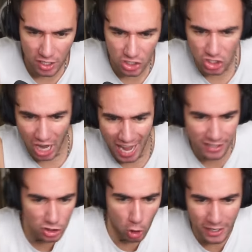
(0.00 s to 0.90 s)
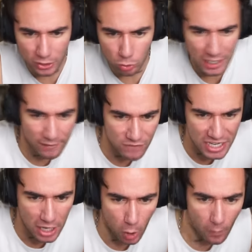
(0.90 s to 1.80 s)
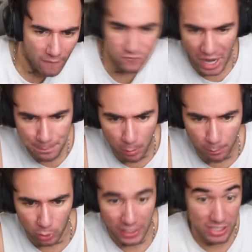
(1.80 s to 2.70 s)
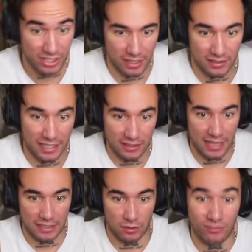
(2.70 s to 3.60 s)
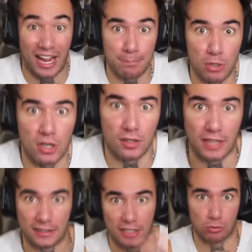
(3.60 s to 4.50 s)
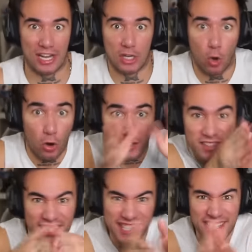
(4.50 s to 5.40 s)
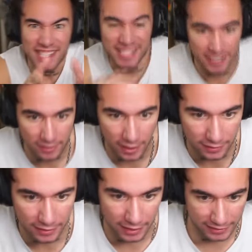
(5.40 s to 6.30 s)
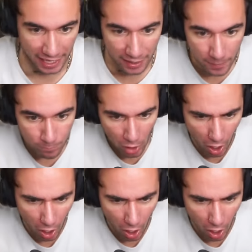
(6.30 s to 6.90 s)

Jan 33 Vio, Viper Breeze, like like like Viper, like like Randy Orton, like like like that.